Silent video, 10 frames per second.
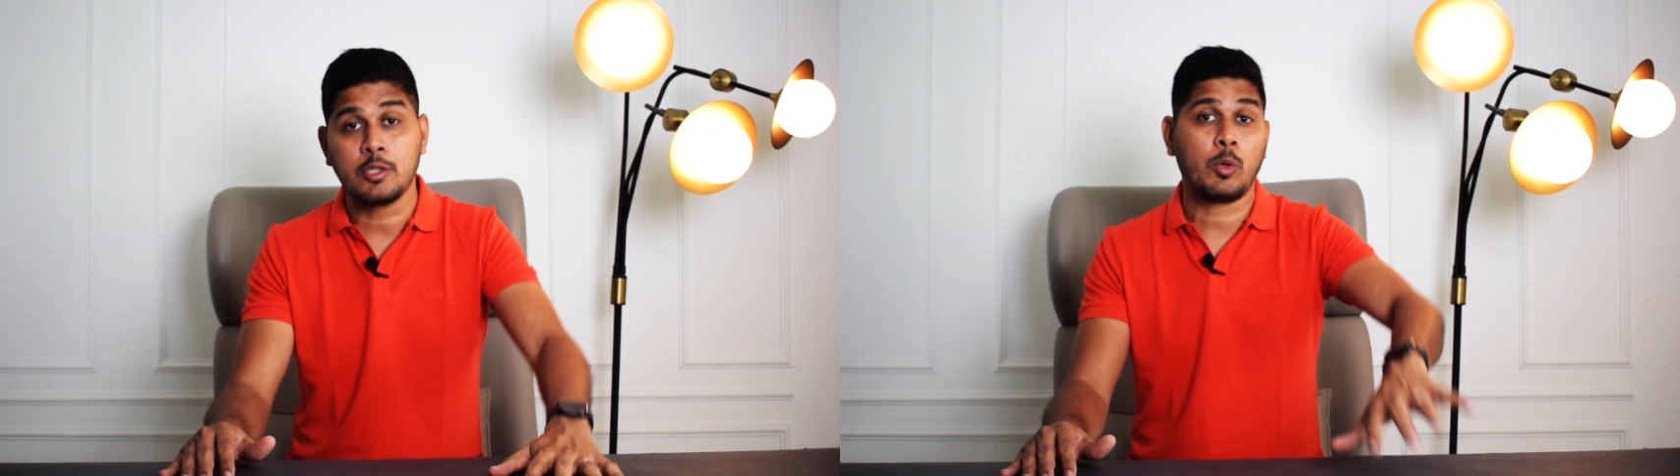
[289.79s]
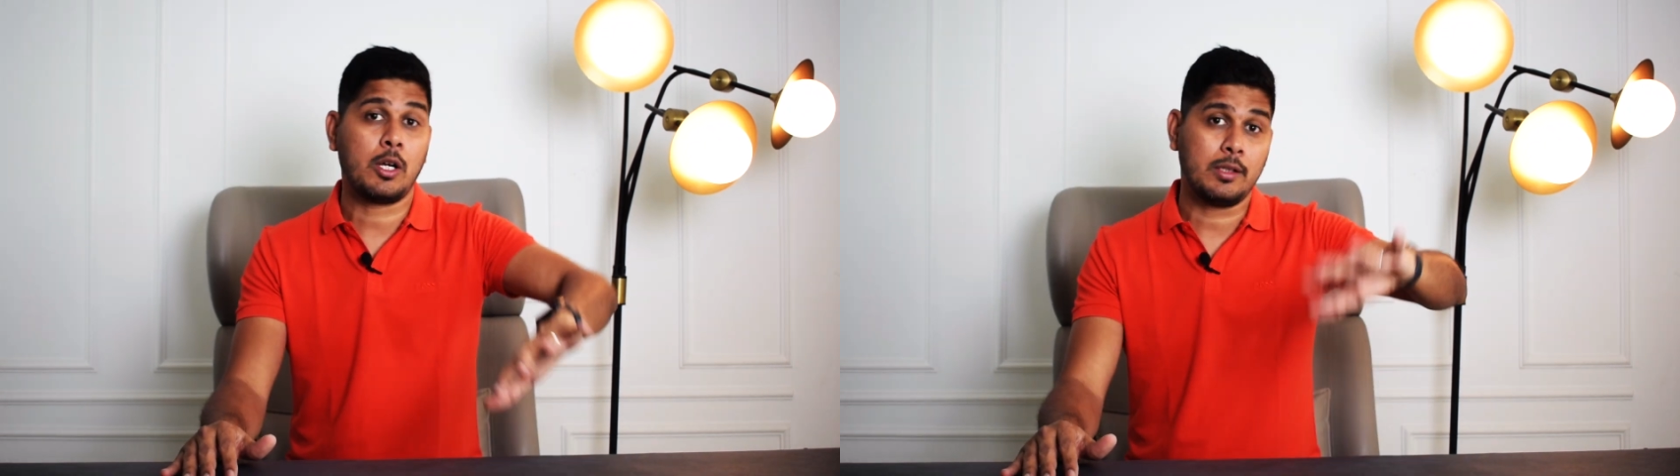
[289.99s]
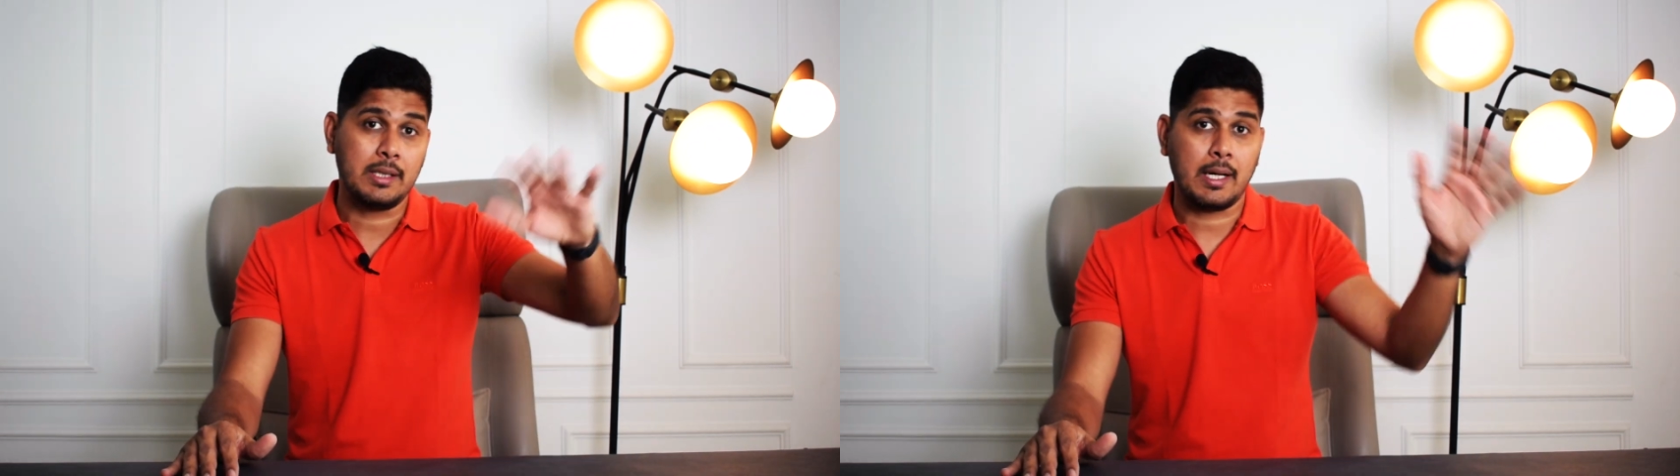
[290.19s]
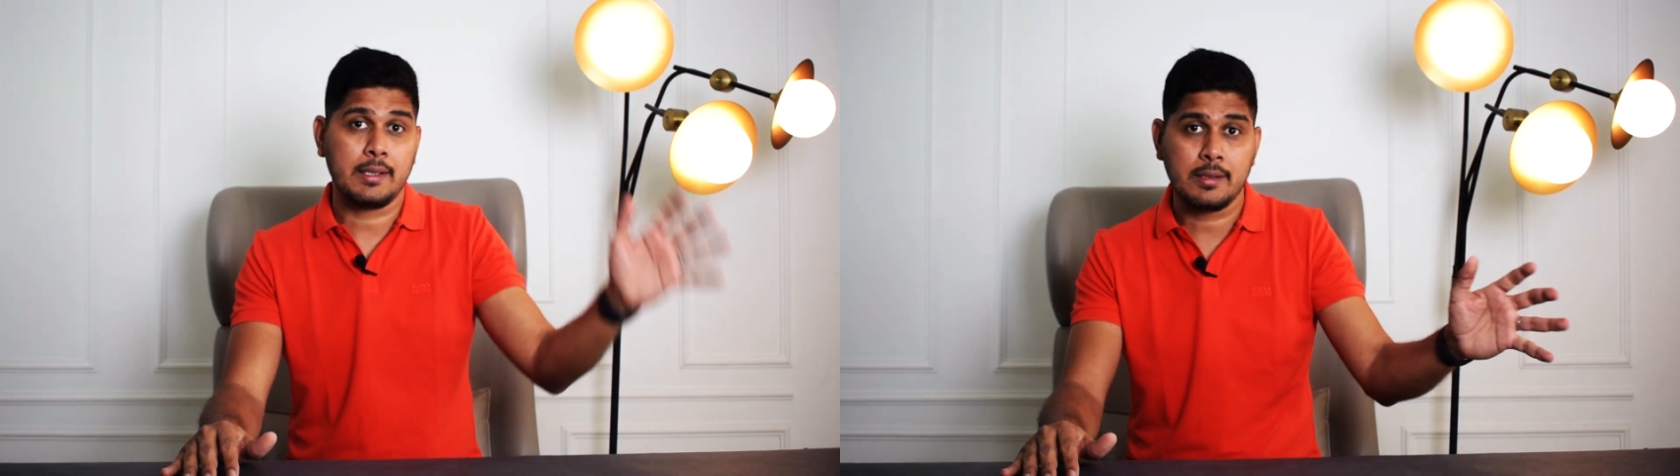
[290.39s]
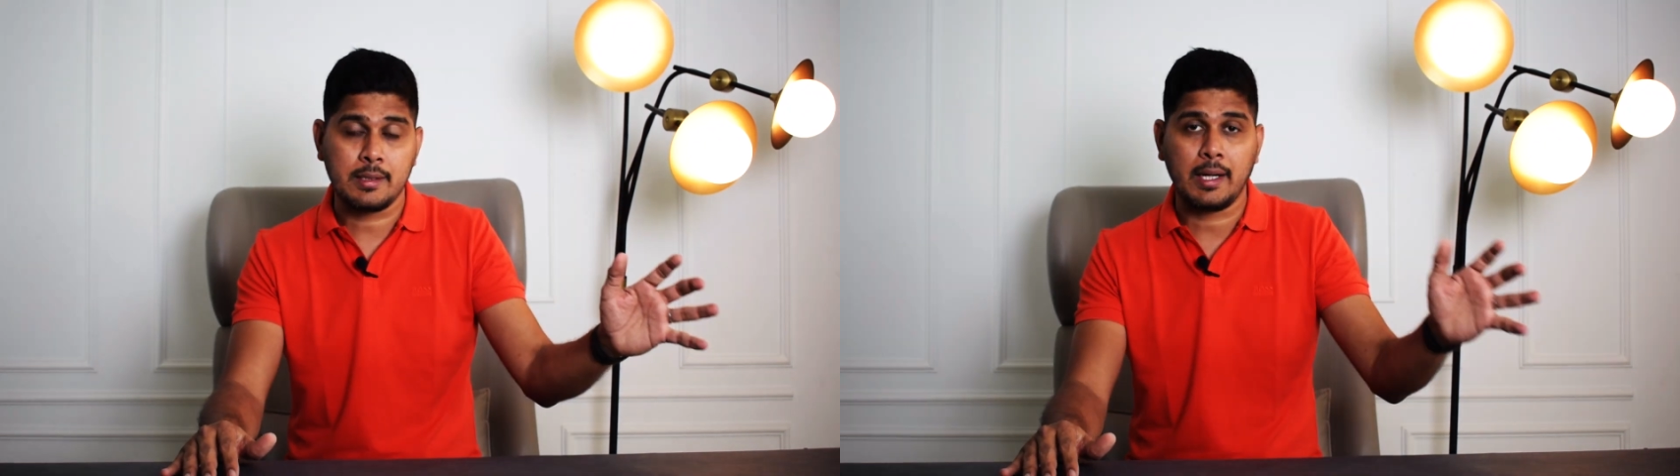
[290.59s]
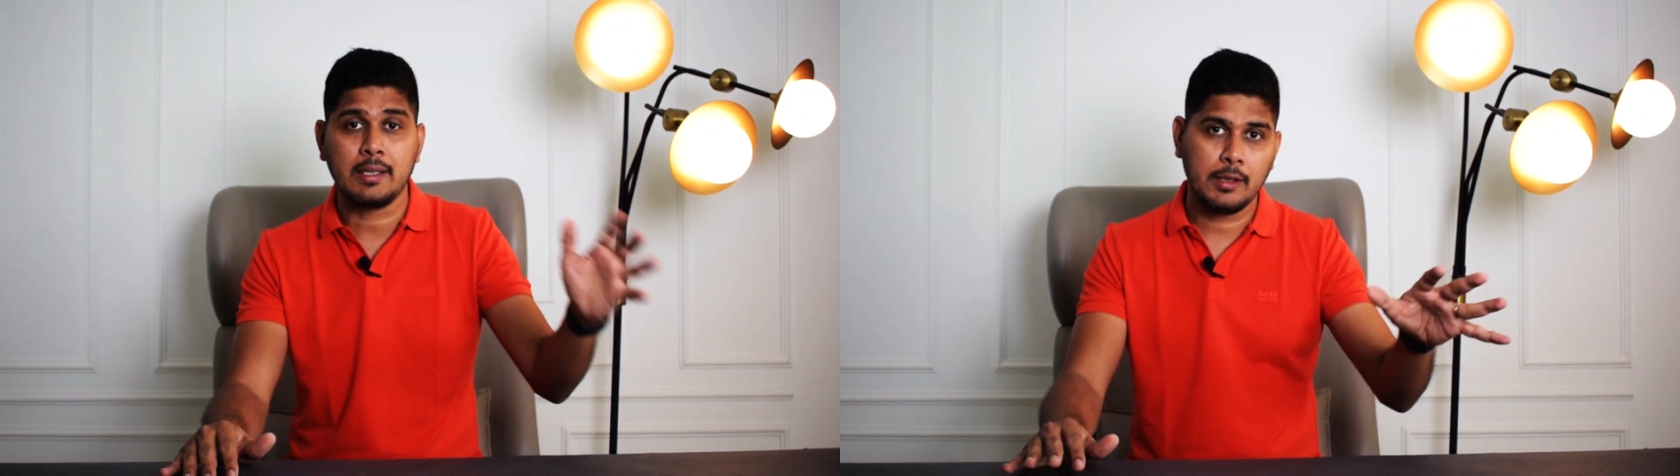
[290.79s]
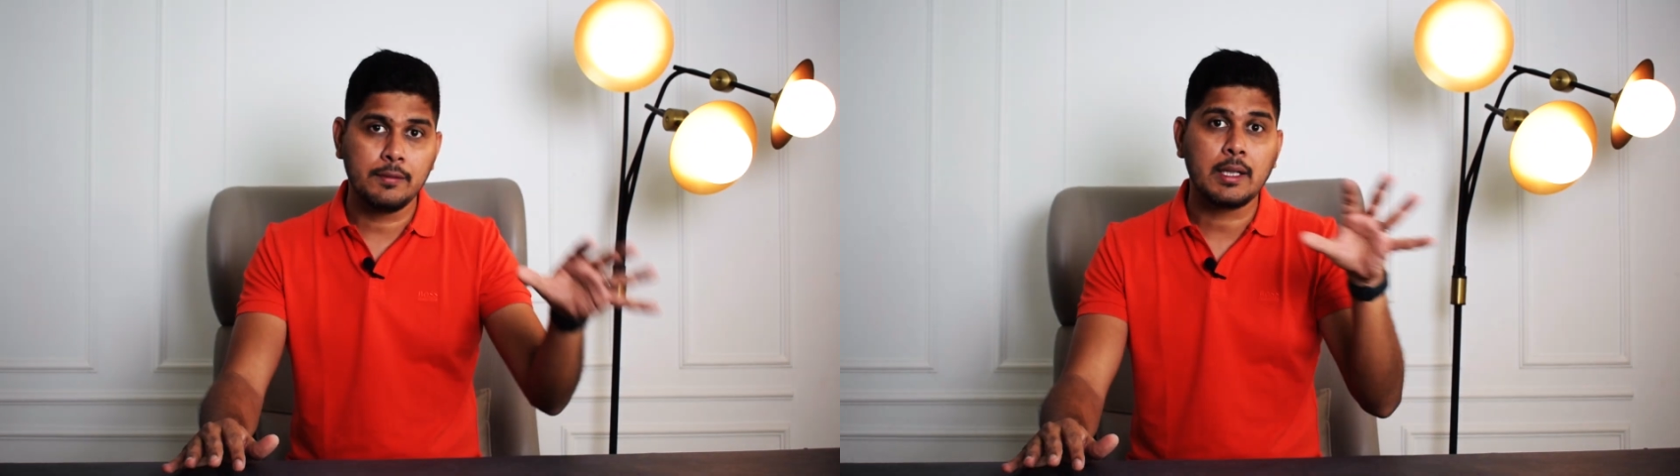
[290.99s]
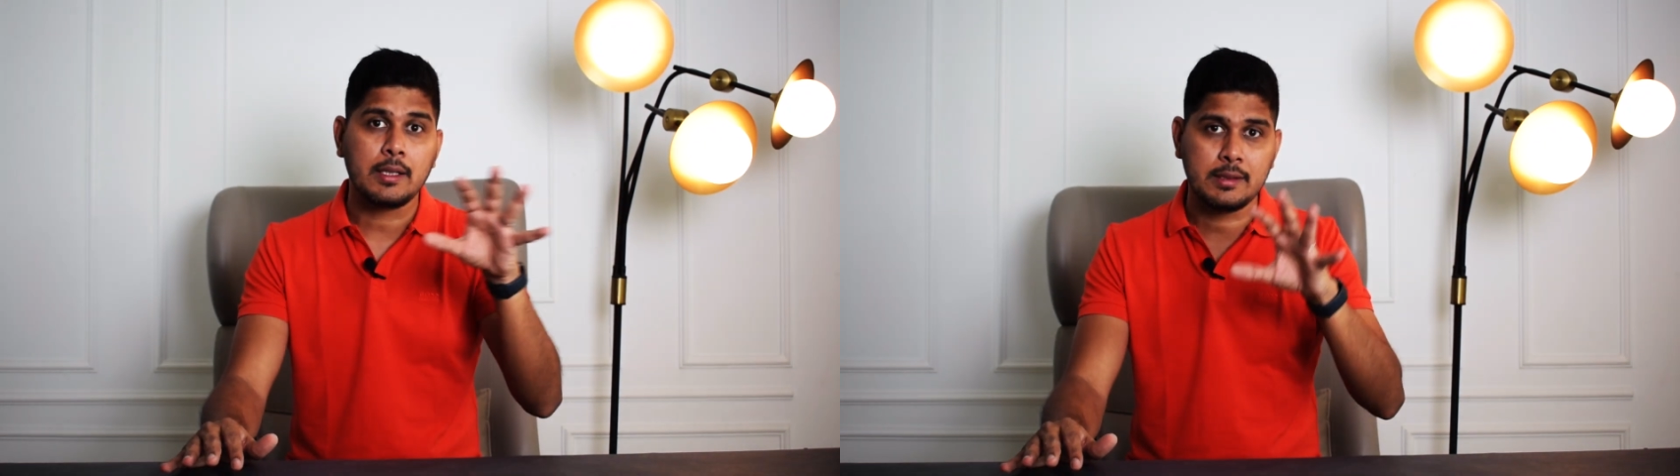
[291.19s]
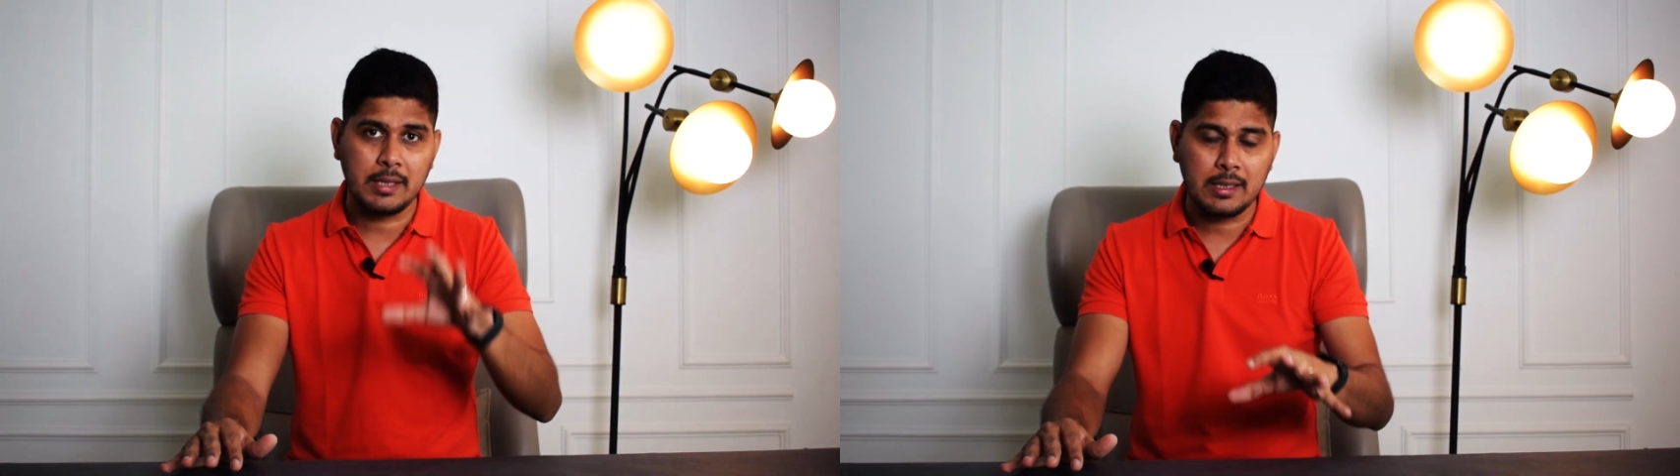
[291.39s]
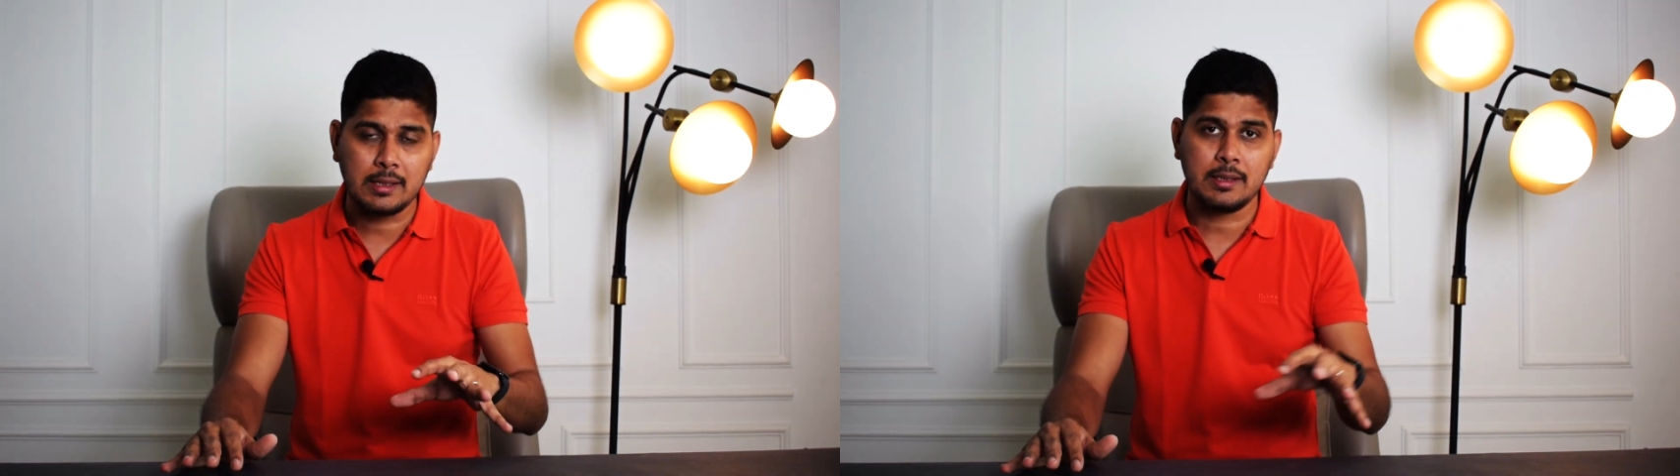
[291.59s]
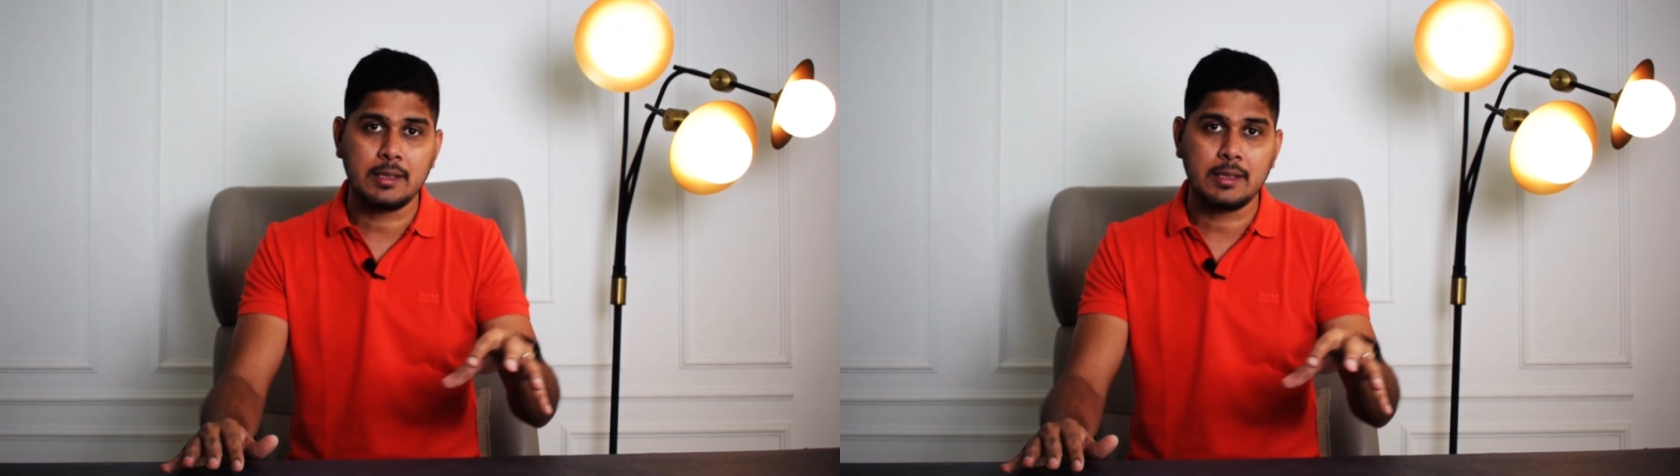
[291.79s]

While on the other side, if there are sectors